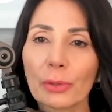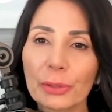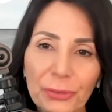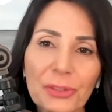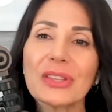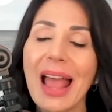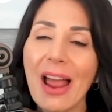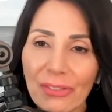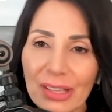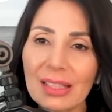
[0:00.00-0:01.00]
Your first
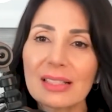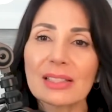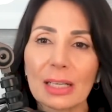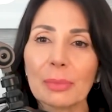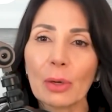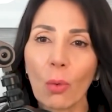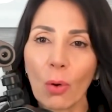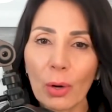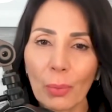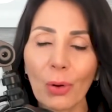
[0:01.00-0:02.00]
everything is going to be
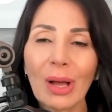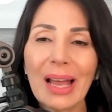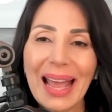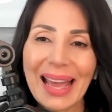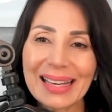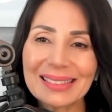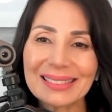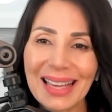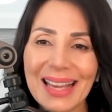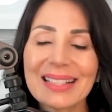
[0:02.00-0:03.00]
horrible, and it
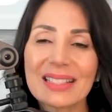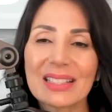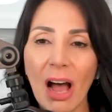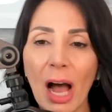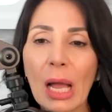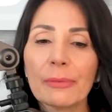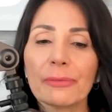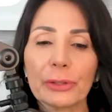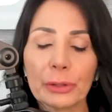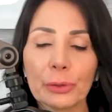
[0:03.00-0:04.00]
takes time
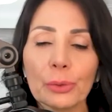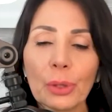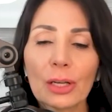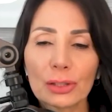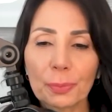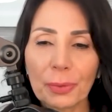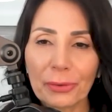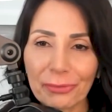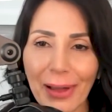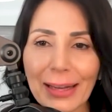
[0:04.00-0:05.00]
for you to
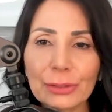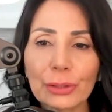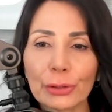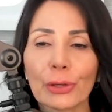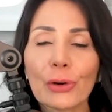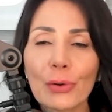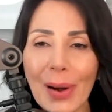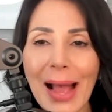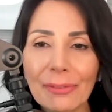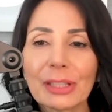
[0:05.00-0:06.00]
perfect your
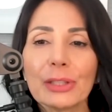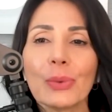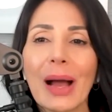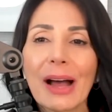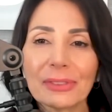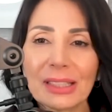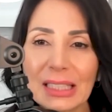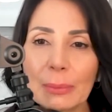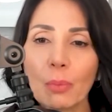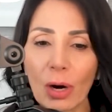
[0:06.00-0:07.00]
craft, and you have to
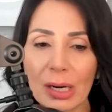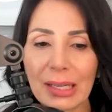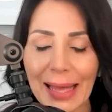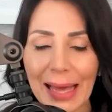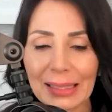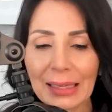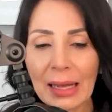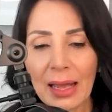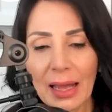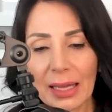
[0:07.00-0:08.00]
keep working at it.
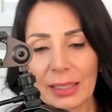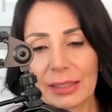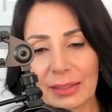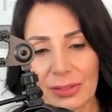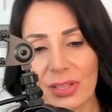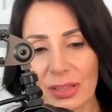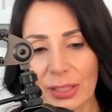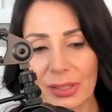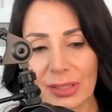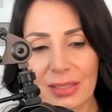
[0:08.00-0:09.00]
And there's a
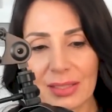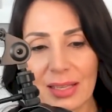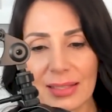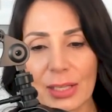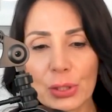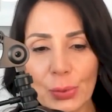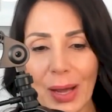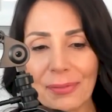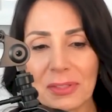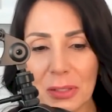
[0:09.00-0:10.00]
theory that says that you
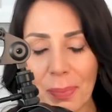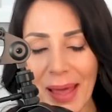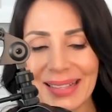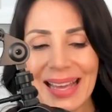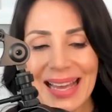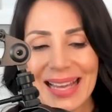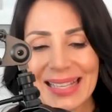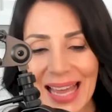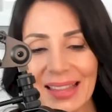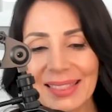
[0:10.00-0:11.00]
have to spend
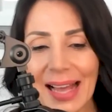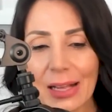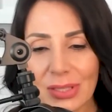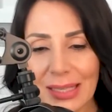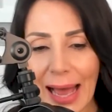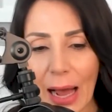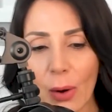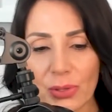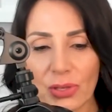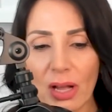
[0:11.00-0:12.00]
10,000
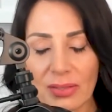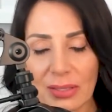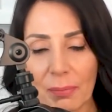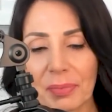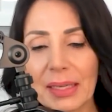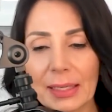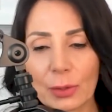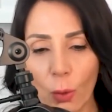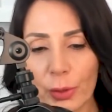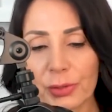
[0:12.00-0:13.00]
hours on something in
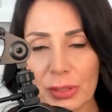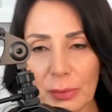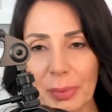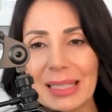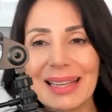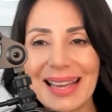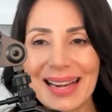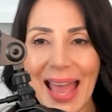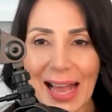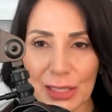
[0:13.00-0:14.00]
order to be an
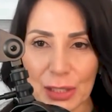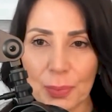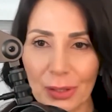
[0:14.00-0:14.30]
expert.